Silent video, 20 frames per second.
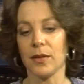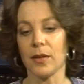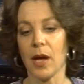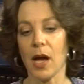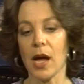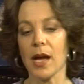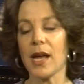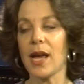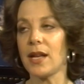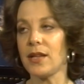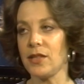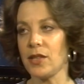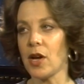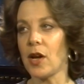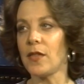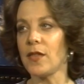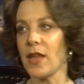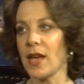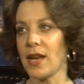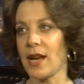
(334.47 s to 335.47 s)
I had
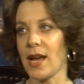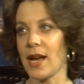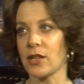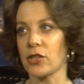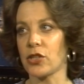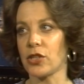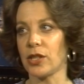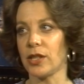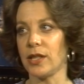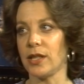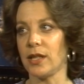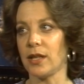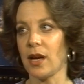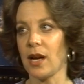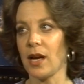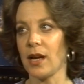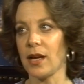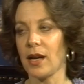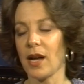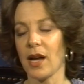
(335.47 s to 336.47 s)
done that actually.
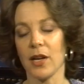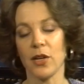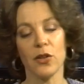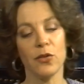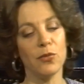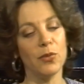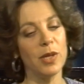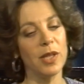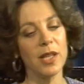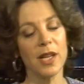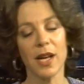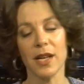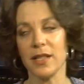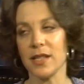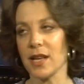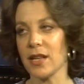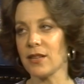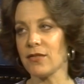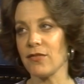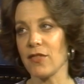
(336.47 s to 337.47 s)
I, I could really
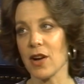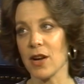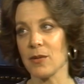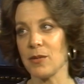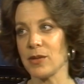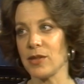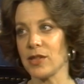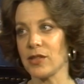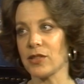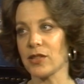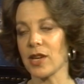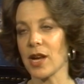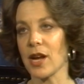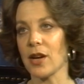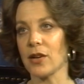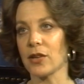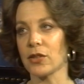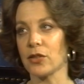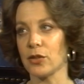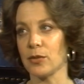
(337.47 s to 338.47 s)
identify with this
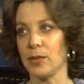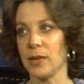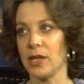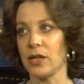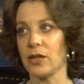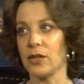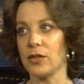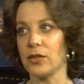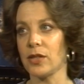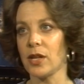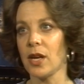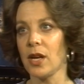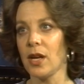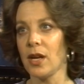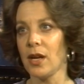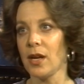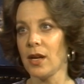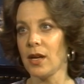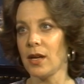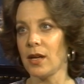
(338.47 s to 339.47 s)
character because
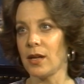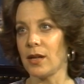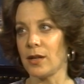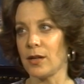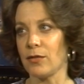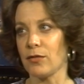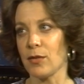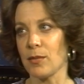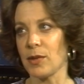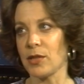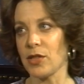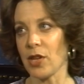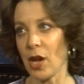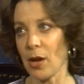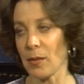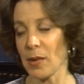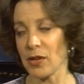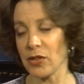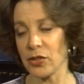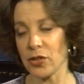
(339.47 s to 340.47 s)
uh, from the
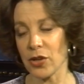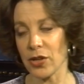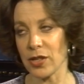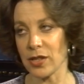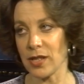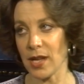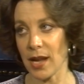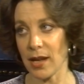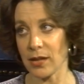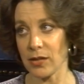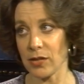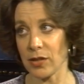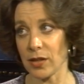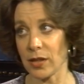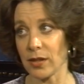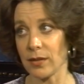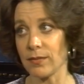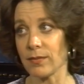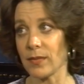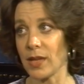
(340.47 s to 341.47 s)
time I started
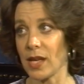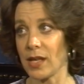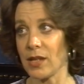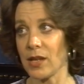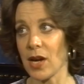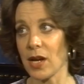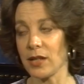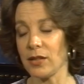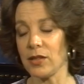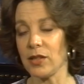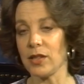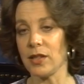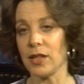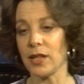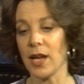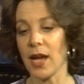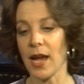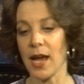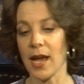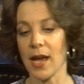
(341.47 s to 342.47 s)
dancing at 19
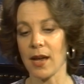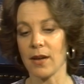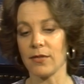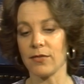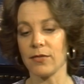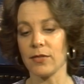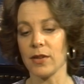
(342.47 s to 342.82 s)
and a half,